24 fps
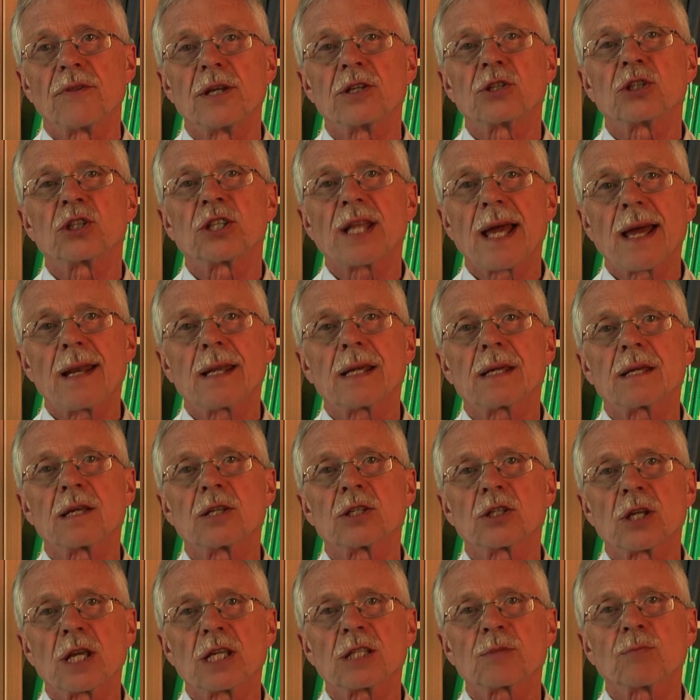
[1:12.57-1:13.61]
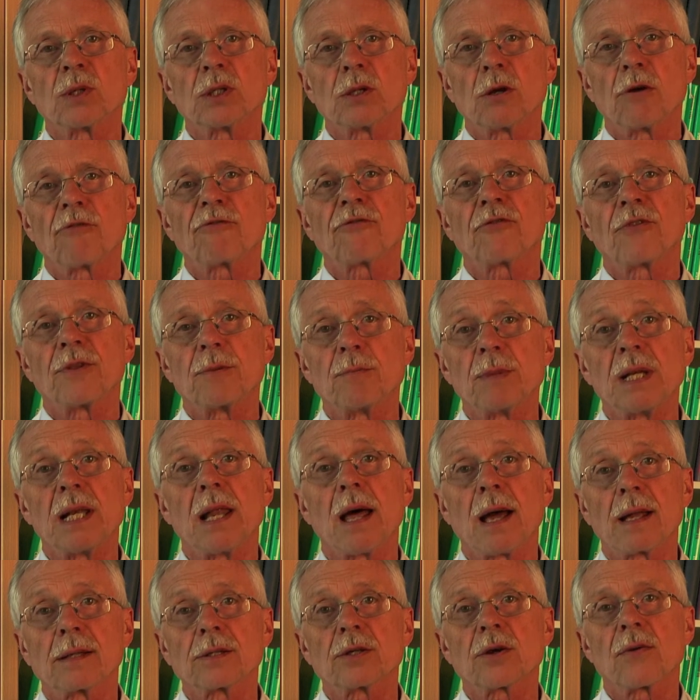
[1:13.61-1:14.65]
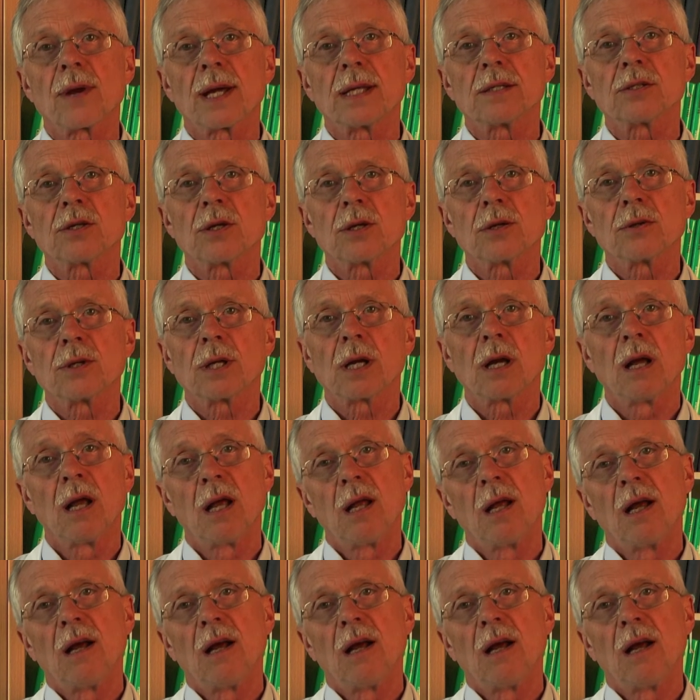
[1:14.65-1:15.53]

the static assessment of the Milan criteria